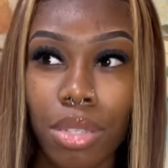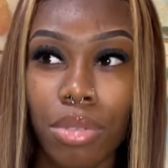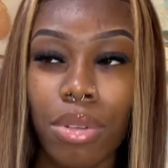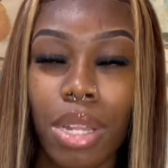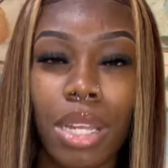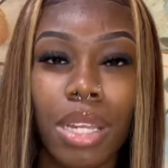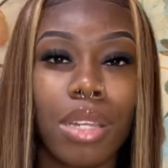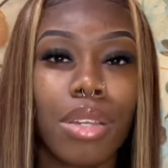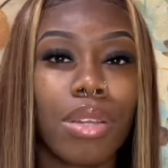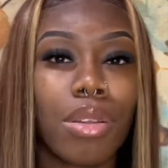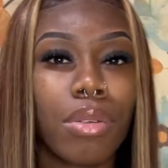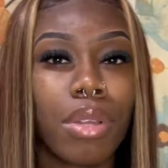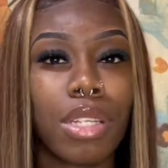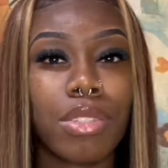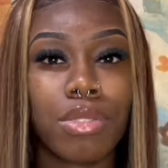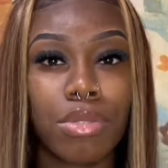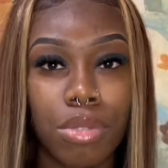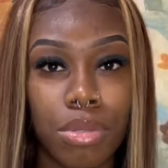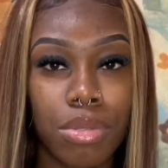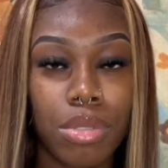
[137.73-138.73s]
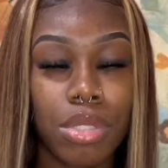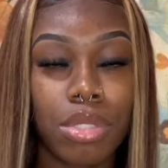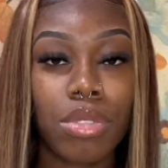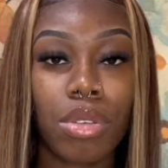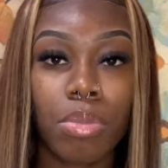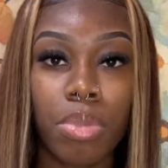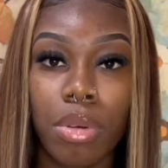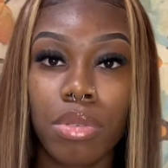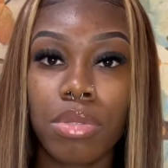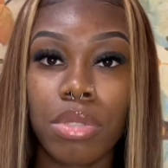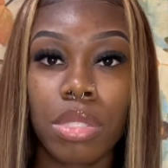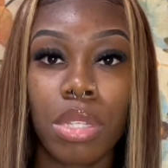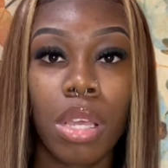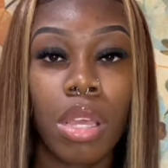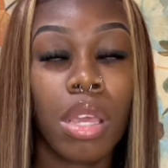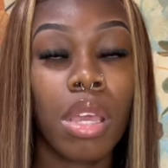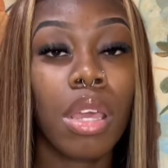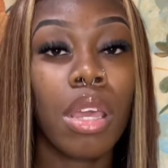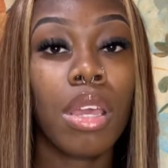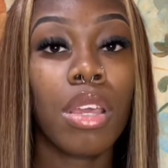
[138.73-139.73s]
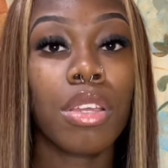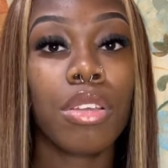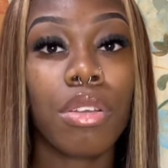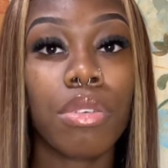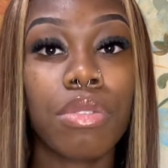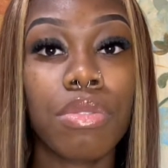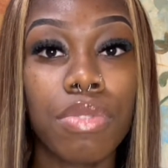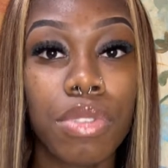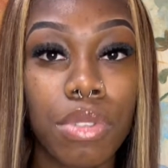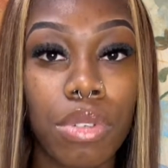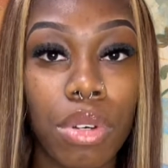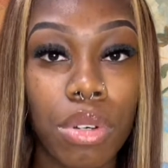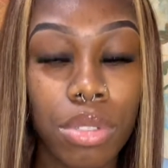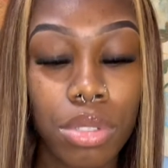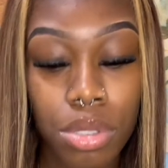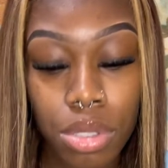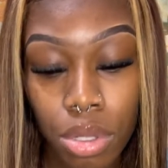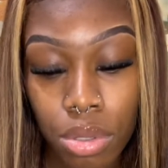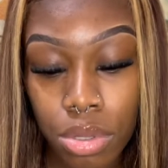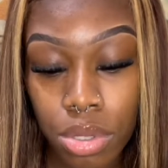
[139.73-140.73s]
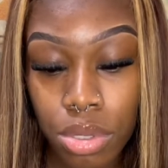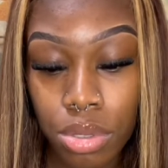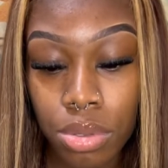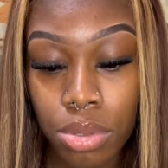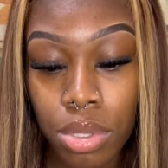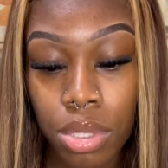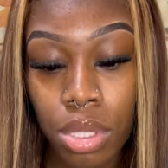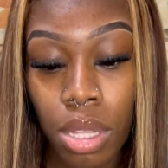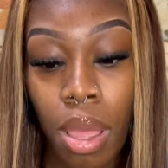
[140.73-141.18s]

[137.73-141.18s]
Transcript: They need to know that you're doing it, so post your review on your socials.